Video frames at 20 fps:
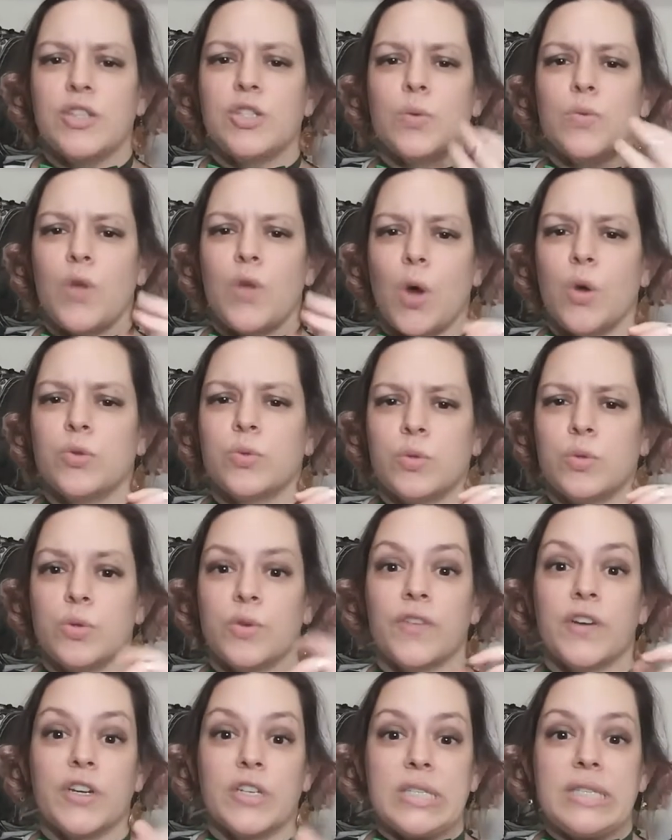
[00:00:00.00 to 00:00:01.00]
So those ones were
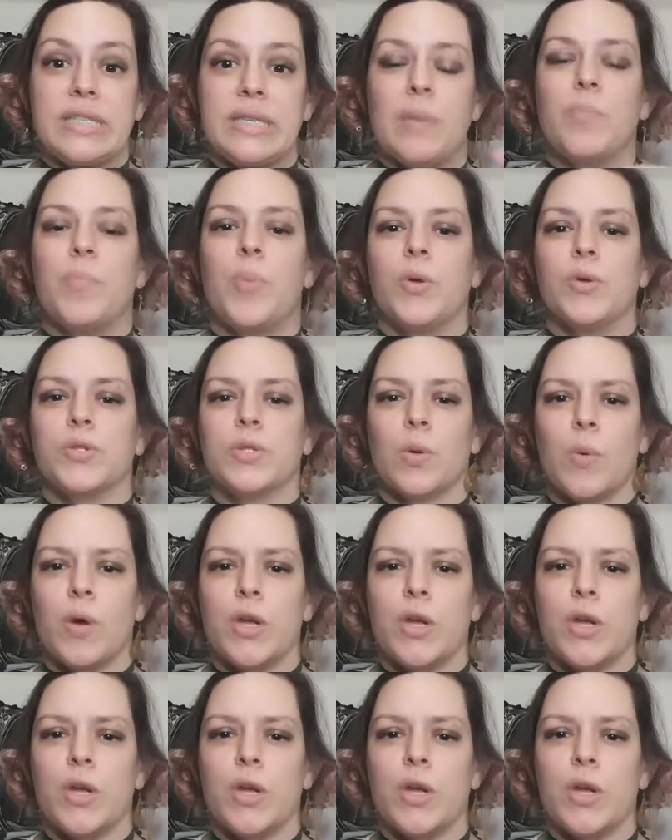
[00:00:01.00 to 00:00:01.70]
very simple. So